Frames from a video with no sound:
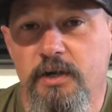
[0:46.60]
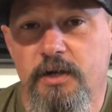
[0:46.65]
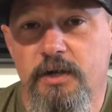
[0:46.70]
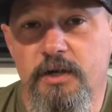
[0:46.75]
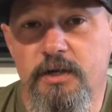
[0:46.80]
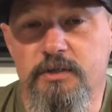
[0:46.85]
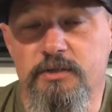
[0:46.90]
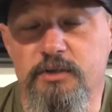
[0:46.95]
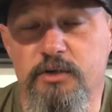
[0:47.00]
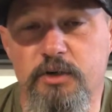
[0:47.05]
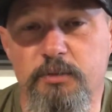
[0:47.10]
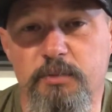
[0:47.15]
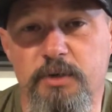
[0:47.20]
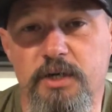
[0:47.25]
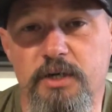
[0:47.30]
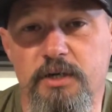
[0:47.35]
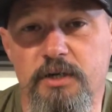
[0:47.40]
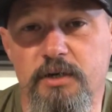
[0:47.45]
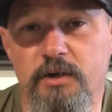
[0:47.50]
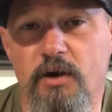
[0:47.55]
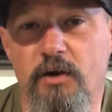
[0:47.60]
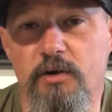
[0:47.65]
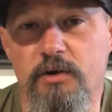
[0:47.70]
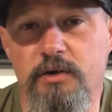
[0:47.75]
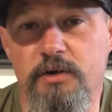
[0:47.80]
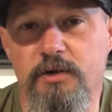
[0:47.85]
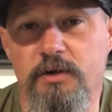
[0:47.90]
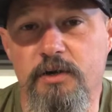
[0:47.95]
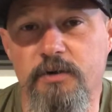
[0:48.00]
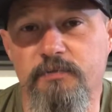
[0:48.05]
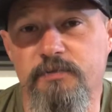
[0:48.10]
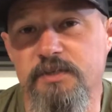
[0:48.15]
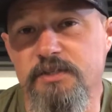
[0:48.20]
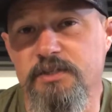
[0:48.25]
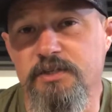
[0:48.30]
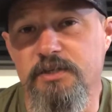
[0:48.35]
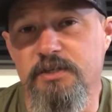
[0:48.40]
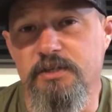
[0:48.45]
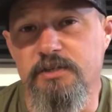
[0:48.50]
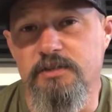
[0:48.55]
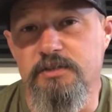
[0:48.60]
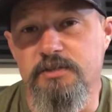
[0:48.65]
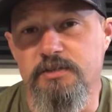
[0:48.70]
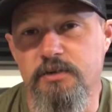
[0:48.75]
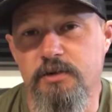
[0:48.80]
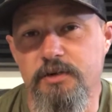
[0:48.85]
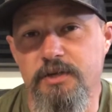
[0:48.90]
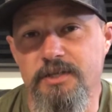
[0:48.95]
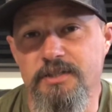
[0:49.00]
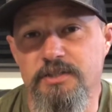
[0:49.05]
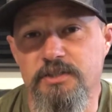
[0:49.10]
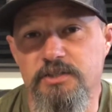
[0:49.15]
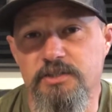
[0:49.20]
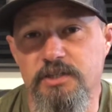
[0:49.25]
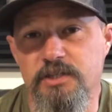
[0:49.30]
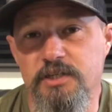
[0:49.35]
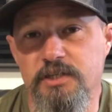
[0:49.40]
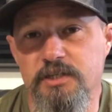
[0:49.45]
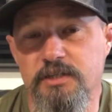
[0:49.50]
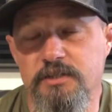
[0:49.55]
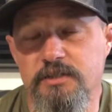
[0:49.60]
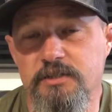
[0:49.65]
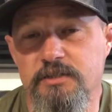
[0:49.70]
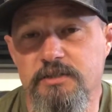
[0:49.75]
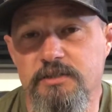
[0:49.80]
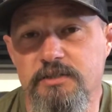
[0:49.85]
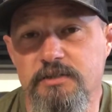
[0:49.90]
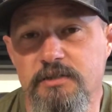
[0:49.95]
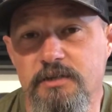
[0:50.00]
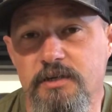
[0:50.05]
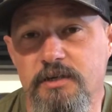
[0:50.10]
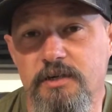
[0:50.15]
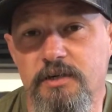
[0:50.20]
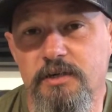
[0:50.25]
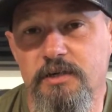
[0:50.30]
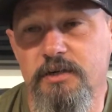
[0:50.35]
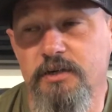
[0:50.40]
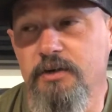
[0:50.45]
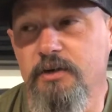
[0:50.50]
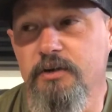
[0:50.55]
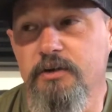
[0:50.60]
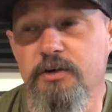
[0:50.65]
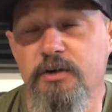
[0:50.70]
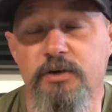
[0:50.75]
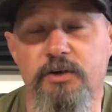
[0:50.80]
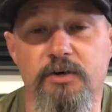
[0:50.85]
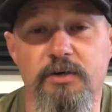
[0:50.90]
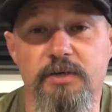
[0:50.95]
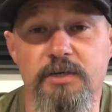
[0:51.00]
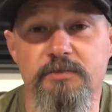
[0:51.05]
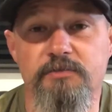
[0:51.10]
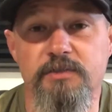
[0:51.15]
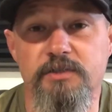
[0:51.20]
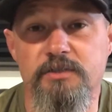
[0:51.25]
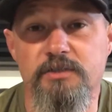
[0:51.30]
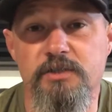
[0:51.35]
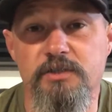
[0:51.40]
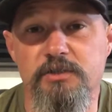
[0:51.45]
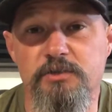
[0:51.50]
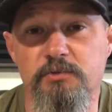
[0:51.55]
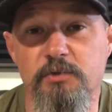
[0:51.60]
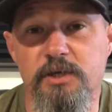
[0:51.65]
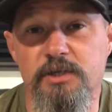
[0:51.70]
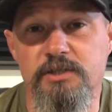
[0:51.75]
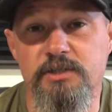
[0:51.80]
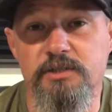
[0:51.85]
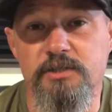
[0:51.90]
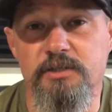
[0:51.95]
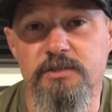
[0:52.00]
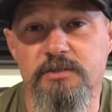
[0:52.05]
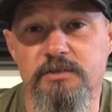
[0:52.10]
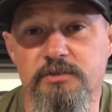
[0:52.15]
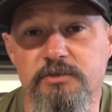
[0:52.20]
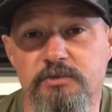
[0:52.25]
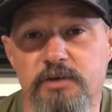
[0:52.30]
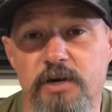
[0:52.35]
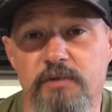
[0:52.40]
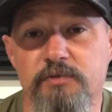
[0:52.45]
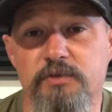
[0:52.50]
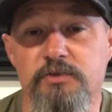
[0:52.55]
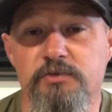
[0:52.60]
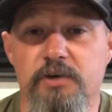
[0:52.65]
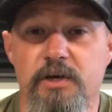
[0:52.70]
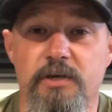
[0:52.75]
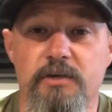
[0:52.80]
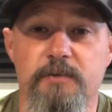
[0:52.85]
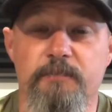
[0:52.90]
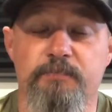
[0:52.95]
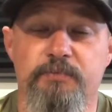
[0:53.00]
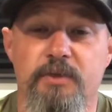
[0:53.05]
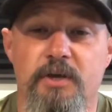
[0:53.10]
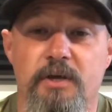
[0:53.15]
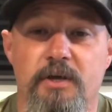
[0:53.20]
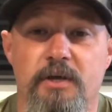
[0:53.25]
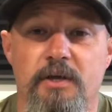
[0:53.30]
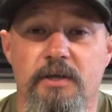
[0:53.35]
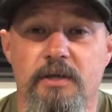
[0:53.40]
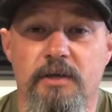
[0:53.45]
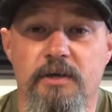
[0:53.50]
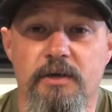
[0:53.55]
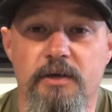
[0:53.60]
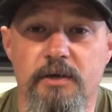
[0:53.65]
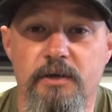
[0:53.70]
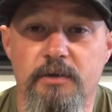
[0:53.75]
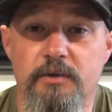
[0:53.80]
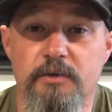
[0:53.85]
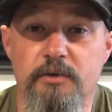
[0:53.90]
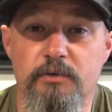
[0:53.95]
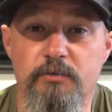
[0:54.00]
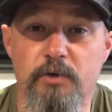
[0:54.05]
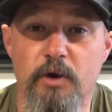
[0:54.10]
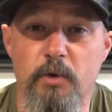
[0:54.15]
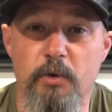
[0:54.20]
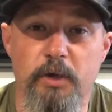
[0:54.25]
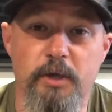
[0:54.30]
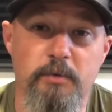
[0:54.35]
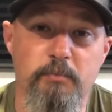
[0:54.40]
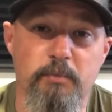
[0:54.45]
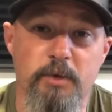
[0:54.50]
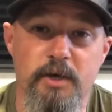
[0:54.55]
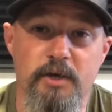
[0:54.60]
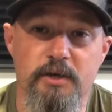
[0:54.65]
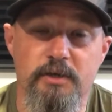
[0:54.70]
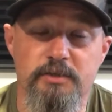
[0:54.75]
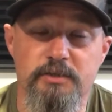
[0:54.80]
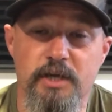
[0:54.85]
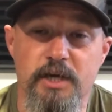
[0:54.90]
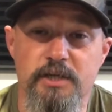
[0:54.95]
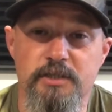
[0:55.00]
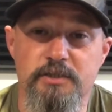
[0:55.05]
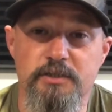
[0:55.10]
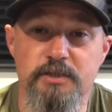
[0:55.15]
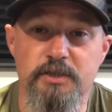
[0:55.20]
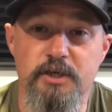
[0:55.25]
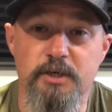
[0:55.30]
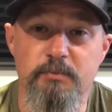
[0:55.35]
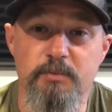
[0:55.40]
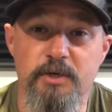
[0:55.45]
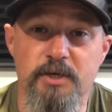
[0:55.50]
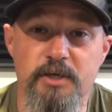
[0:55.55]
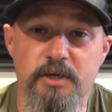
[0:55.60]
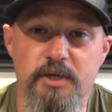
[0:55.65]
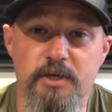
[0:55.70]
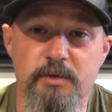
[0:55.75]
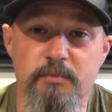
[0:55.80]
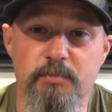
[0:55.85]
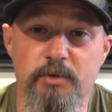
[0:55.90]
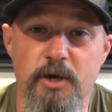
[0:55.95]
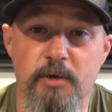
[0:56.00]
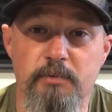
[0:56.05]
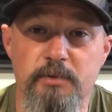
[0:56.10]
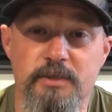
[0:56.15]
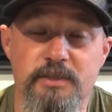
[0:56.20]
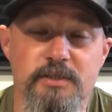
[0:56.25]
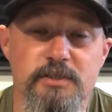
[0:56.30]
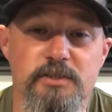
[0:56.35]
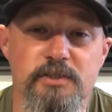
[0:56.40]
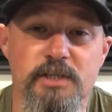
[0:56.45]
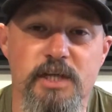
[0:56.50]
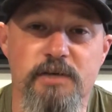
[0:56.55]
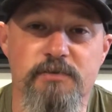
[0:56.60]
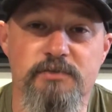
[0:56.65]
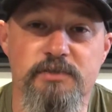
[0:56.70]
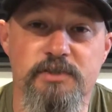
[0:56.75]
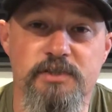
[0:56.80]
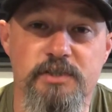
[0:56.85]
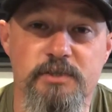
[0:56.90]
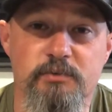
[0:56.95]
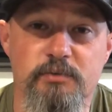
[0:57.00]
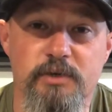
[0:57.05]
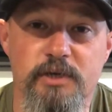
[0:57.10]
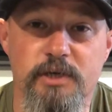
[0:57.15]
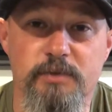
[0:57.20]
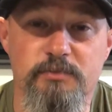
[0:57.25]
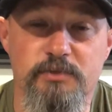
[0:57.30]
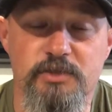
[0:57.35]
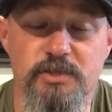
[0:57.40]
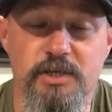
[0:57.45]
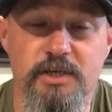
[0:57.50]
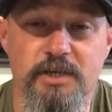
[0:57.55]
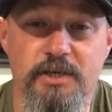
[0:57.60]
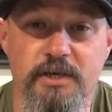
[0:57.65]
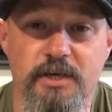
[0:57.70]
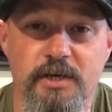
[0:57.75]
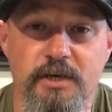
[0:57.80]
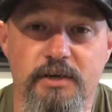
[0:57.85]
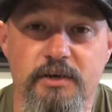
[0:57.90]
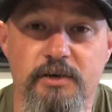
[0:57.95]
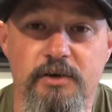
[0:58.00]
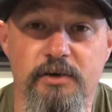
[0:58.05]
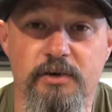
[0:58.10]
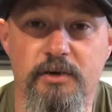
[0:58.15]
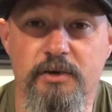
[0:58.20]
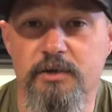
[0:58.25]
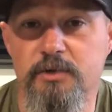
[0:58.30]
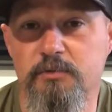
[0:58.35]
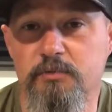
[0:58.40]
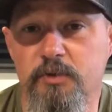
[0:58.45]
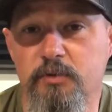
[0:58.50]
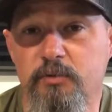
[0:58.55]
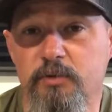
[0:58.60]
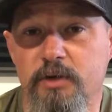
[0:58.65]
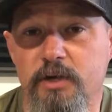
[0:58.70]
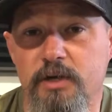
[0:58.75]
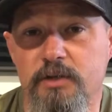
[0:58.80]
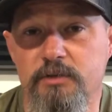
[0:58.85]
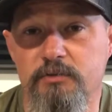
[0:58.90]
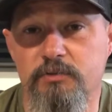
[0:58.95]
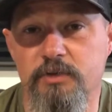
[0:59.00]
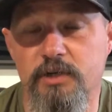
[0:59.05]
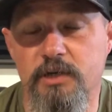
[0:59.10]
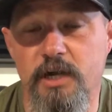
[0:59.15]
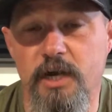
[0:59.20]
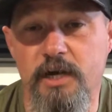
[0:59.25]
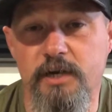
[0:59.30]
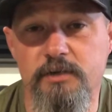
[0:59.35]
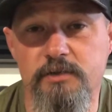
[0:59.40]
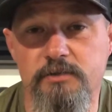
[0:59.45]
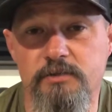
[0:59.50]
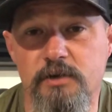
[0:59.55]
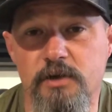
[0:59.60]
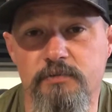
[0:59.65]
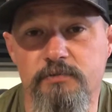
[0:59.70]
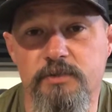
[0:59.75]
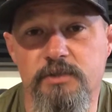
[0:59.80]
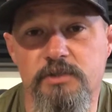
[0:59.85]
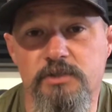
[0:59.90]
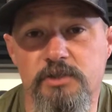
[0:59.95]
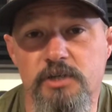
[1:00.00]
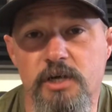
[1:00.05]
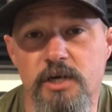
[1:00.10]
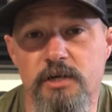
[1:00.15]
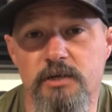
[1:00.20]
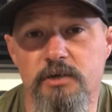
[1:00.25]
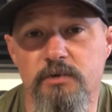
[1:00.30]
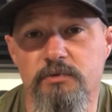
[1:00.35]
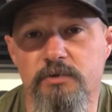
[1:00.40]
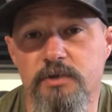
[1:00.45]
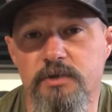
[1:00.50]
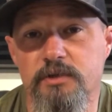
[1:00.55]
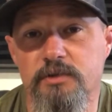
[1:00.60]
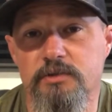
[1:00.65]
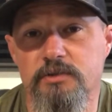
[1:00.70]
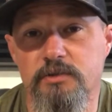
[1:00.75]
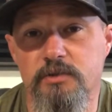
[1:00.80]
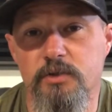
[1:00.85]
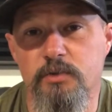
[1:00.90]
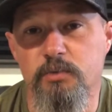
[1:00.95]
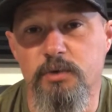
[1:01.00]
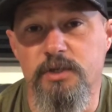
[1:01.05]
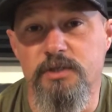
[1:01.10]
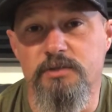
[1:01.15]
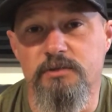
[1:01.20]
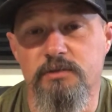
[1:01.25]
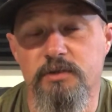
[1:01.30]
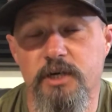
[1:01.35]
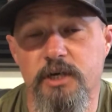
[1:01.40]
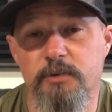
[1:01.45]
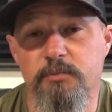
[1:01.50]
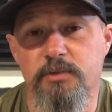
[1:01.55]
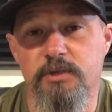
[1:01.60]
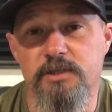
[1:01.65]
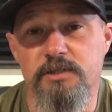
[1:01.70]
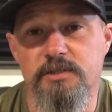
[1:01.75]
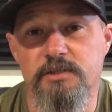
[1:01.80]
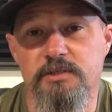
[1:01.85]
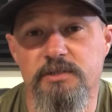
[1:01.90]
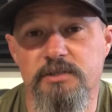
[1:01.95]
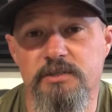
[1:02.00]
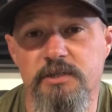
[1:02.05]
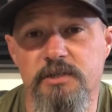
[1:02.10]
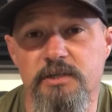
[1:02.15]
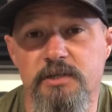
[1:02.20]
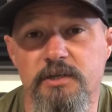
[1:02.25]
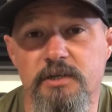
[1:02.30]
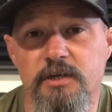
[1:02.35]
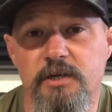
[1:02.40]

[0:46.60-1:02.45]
It's going to be hard enough as it is starting the seeds in our current living situation in this travel trailer. The growing bed is actually going to be probably this love seat where I'm sitting at currently. We've got the recliners off to the side over here so that we still got a place to sit,